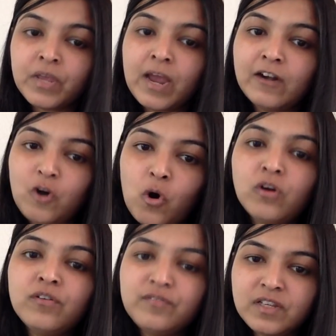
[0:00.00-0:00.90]
And all
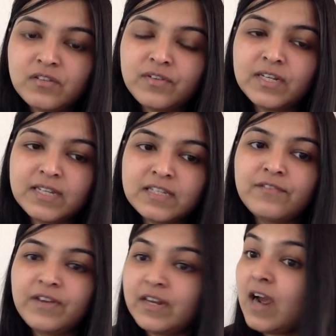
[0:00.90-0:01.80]
of these feelings are
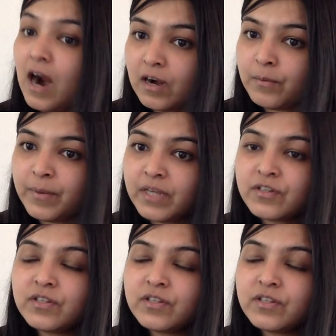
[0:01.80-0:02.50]
very heart based.